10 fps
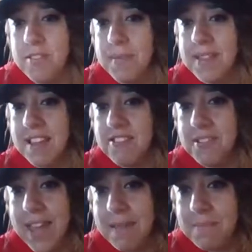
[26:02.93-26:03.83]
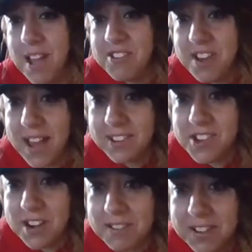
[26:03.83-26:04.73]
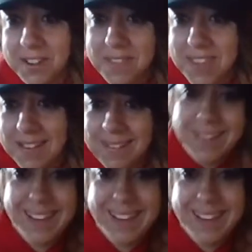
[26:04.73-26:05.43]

assuming that's your name, Reginald General Knutson.